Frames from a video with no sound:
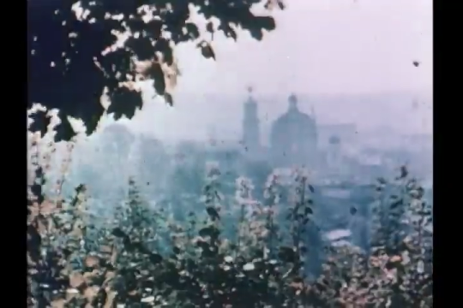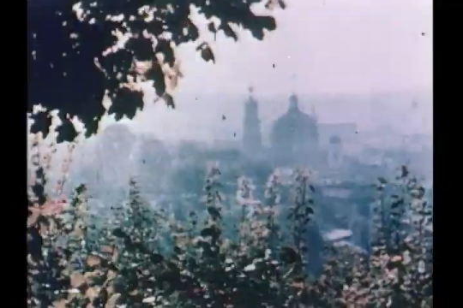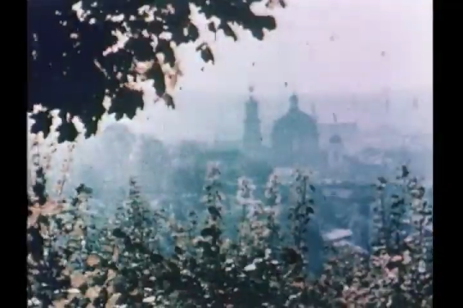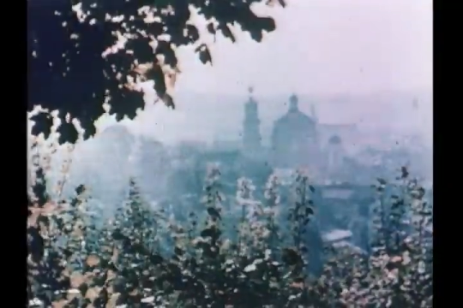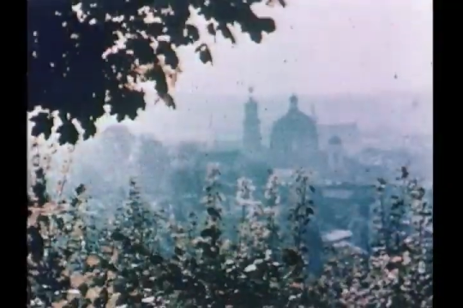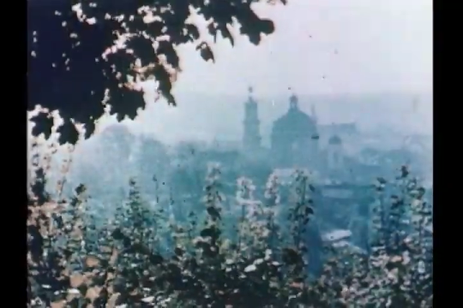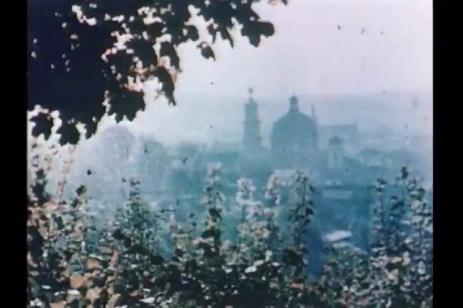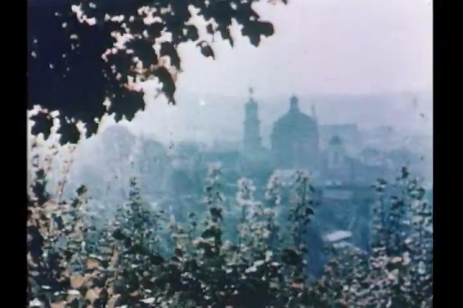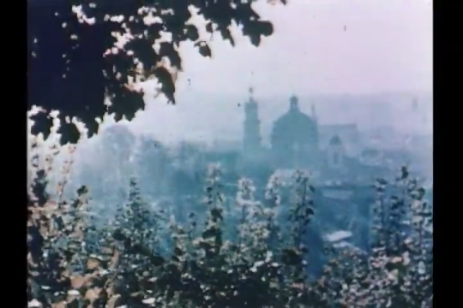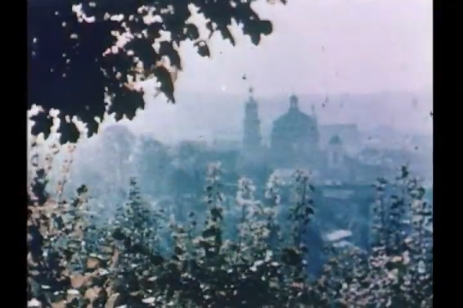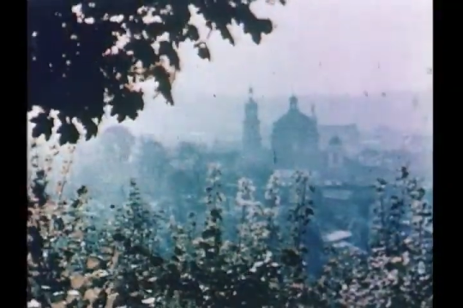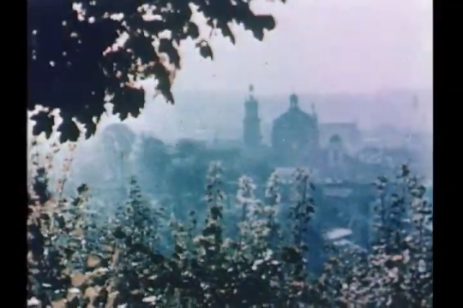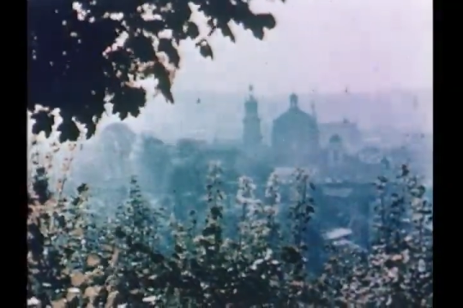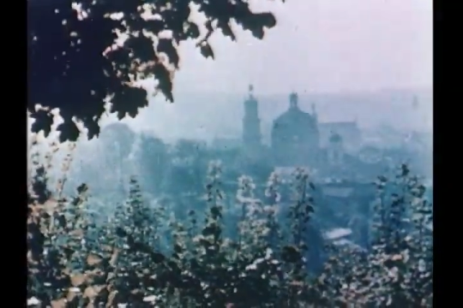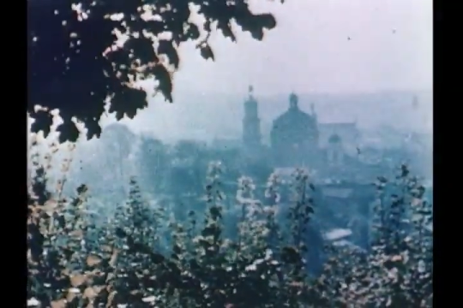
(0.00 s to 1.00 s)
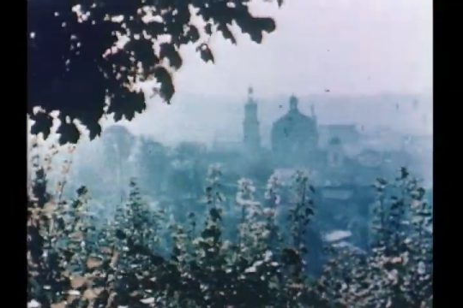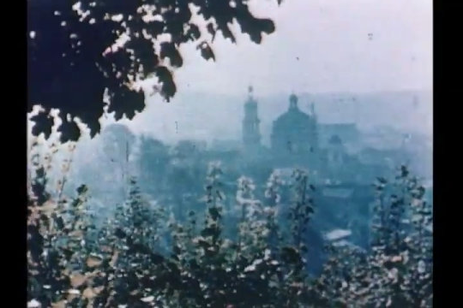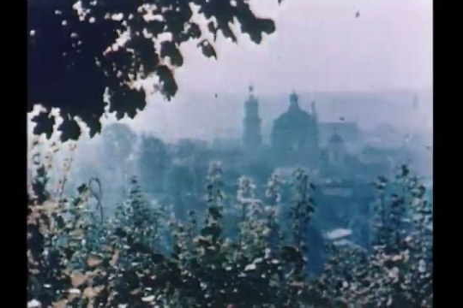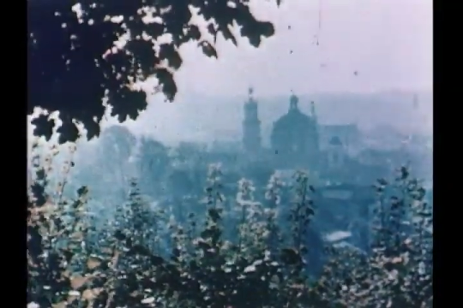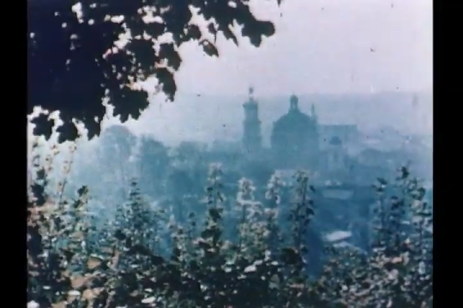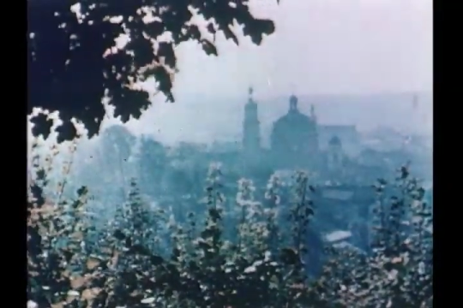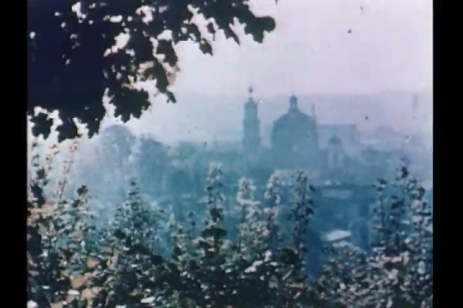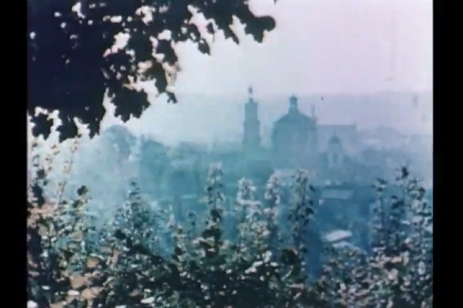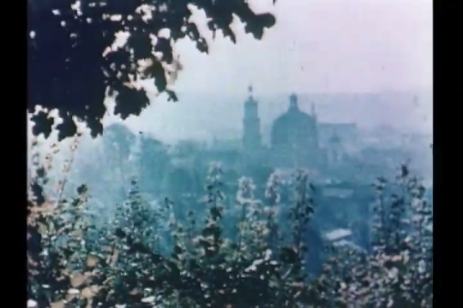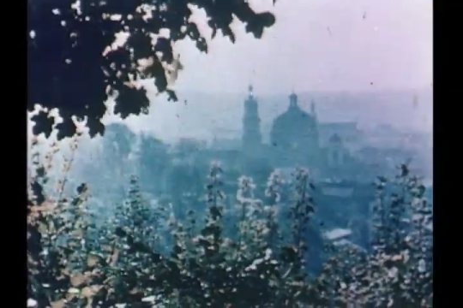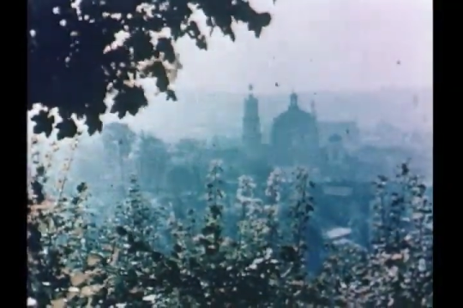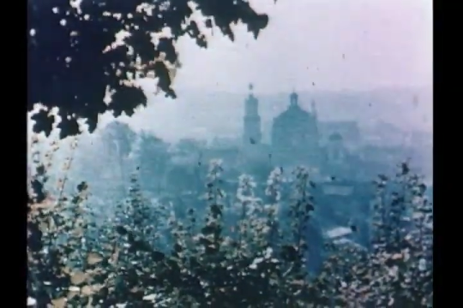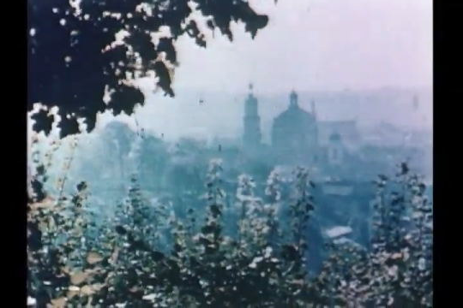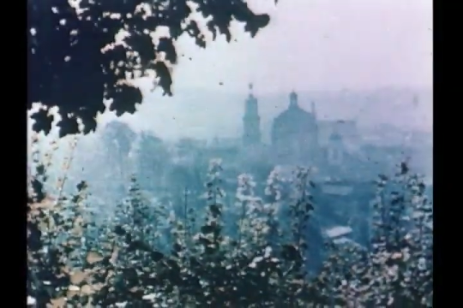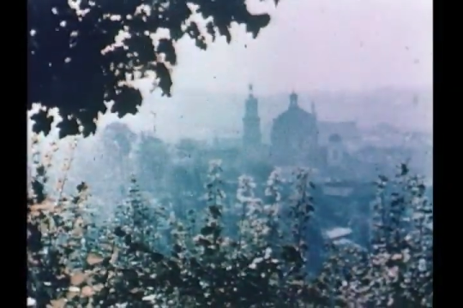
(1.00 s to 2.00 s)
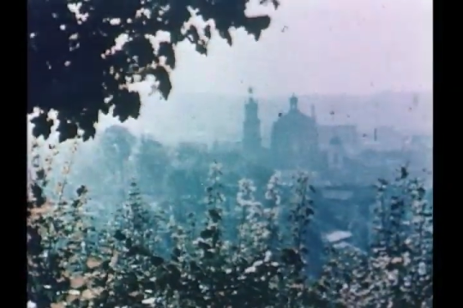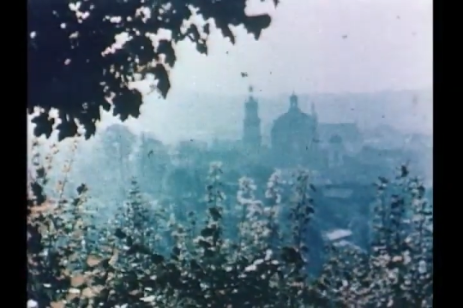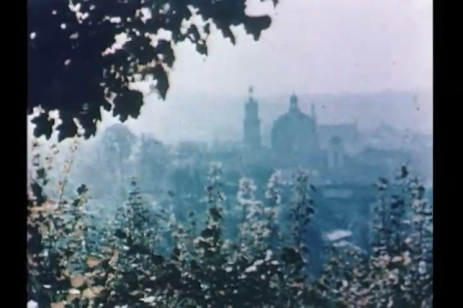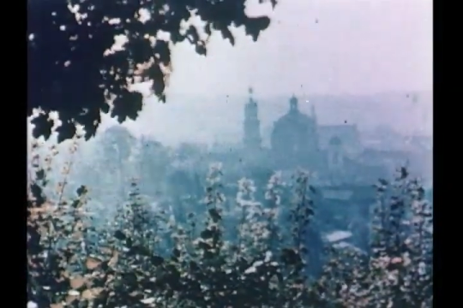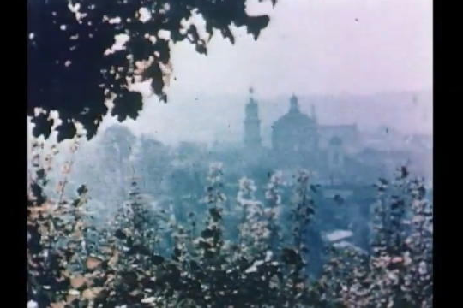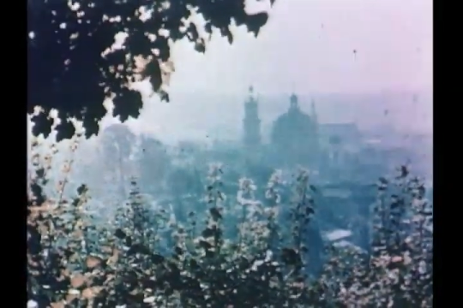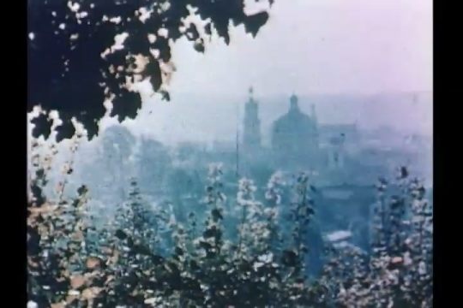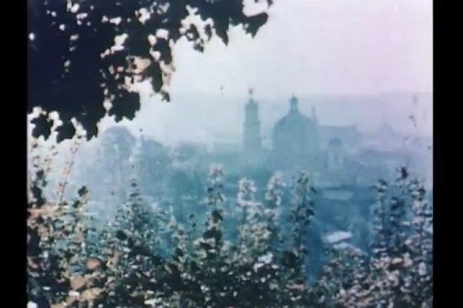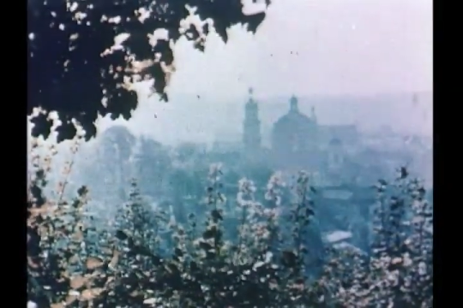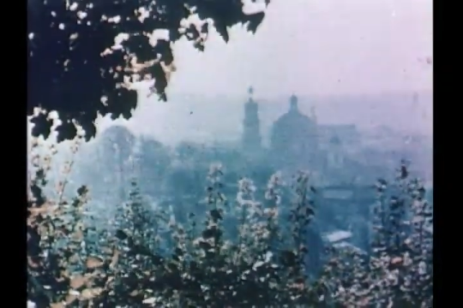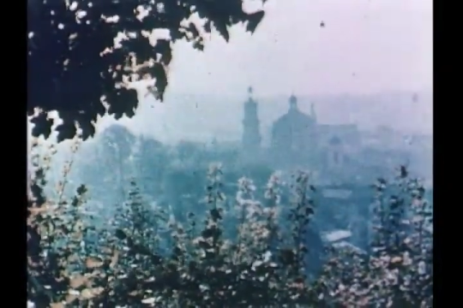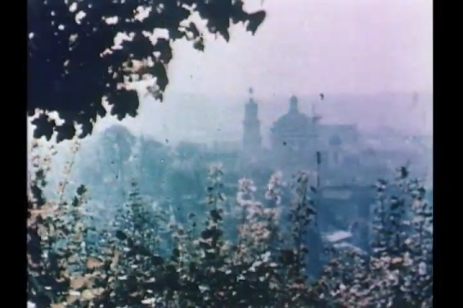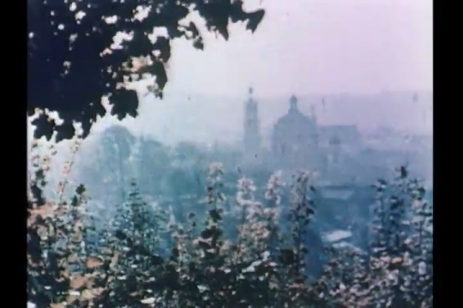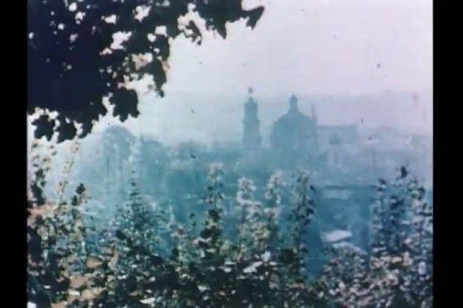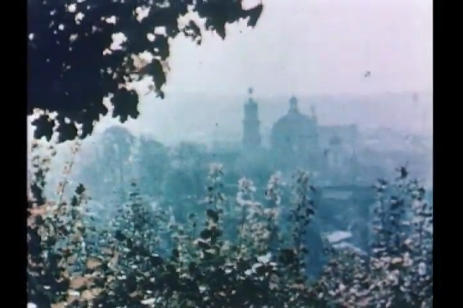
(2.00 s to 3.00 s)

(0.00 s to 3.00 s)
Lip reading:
No face is visible, so there are no lips to read.